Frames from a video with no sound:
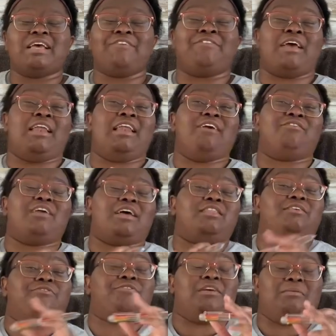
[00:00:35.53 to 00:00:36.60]
any of
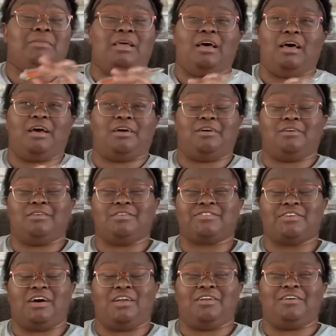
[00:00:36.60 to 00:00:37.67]
the girls
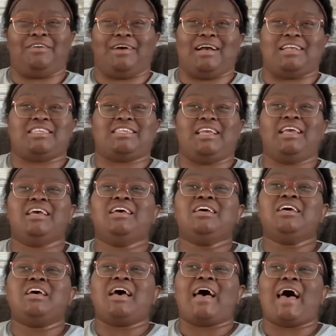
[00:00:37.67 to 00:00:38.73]
on Degrassi
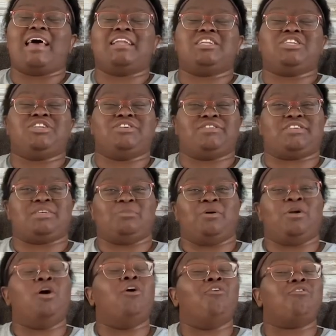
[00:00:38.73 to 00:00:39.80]
had to choose someone
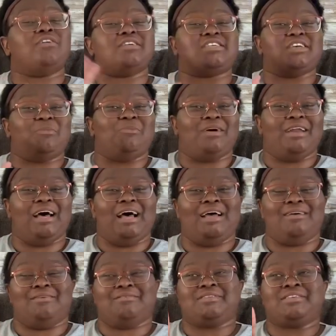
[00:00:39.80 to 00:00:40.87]
over someone
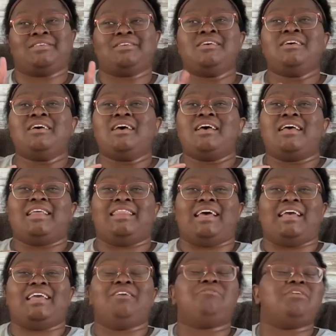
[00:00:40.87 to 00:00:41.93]
else, and that
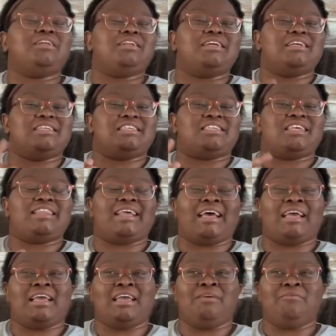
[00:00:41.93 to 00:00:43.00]
he really didn't see
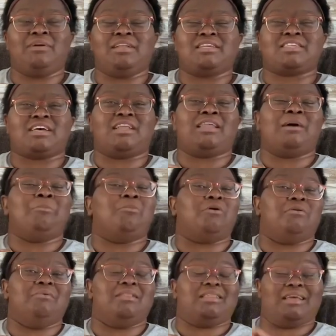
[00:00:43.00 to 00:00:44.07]
that. He really saw that more
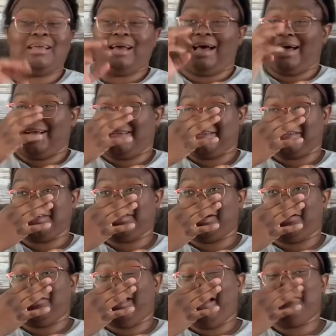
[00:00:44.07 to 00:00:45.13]
with the guys.
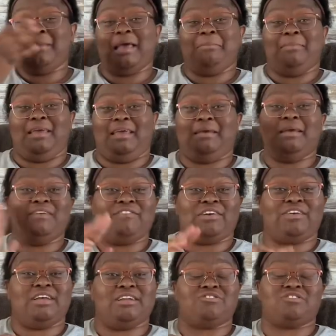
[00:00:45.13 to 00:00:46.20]
So that made me
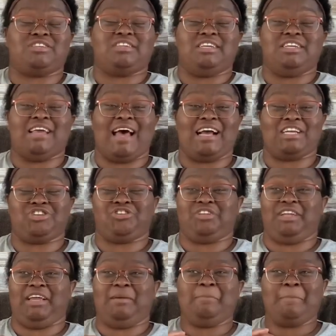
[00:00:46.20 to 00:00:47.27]
very interested to
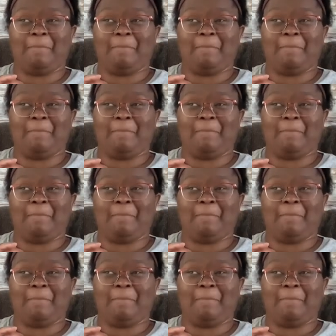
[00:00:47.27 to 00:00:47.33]
actually